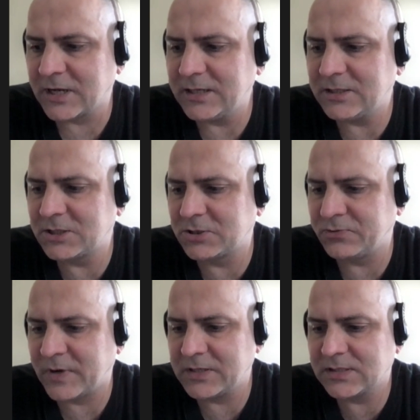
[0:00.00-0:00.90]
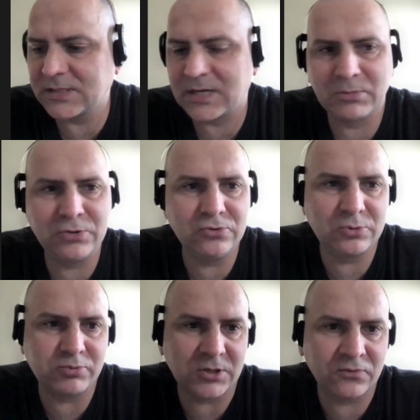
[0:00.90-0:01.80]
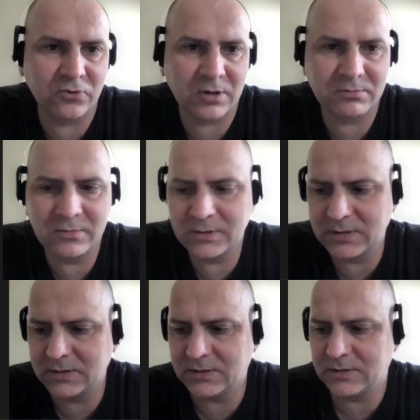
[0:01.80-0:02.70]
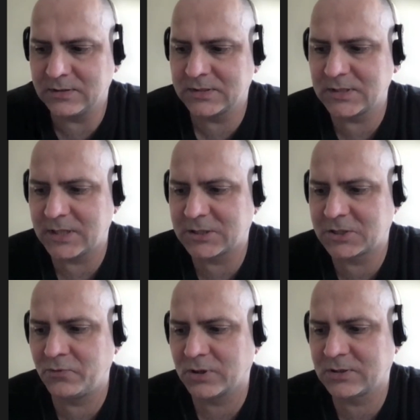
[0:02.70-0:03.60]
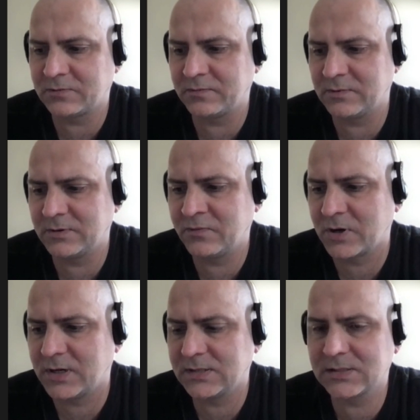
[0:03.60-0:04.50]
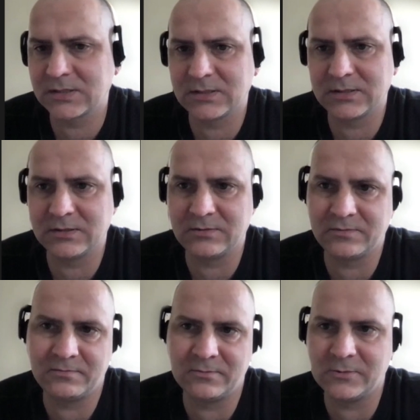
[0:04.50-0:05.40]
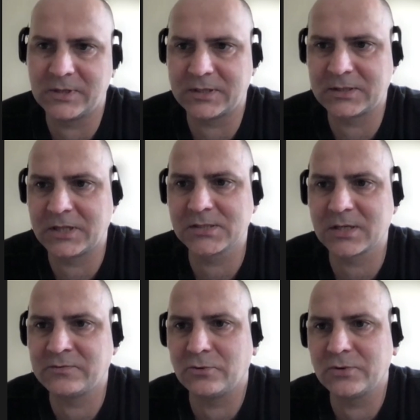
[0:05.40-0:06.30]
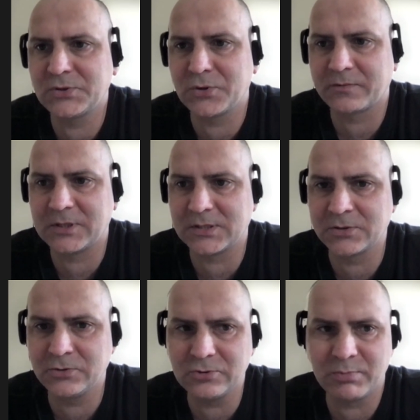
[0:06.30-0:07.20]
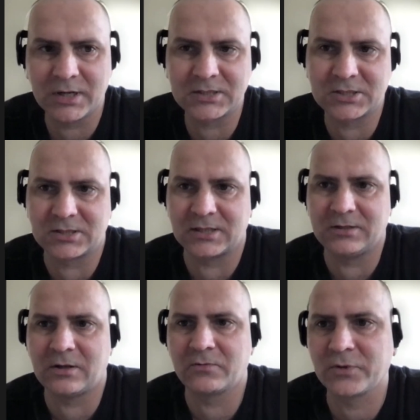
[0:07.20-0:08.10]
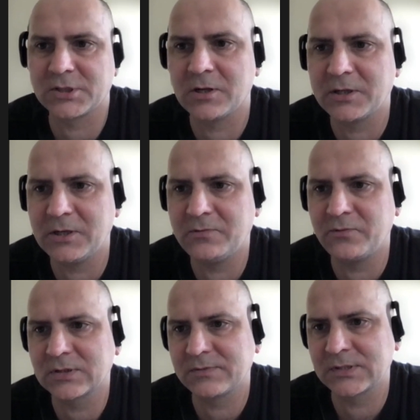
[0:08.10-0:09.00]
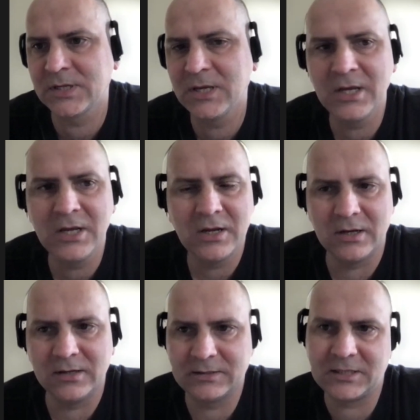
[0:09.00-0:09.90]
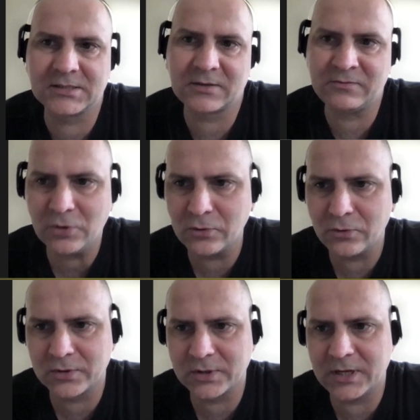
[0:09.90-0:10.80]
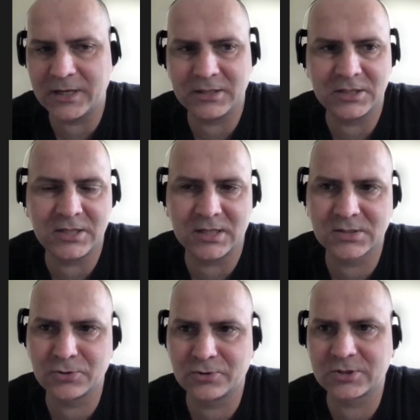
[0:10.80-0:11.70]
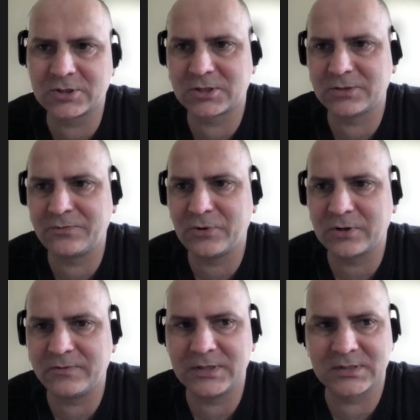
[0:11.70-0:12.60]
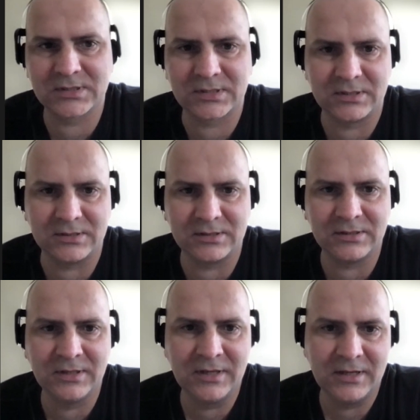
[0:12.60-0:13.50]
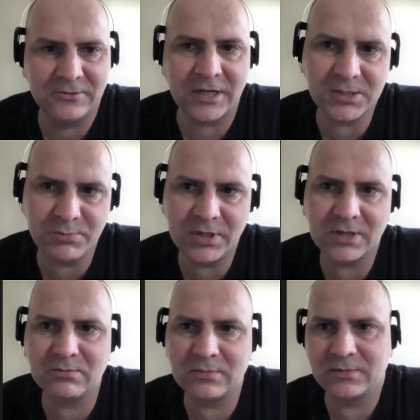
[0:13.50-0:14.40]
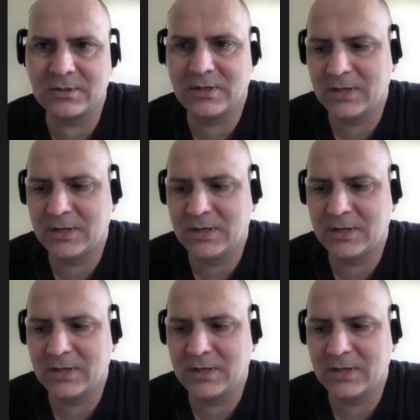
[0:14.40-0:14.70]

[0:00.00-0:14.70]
tried to find some good platform that worked for us. Like TensorFlow serving is good, but unfortunately it works with TensorFlow only and does not work with LightGBM.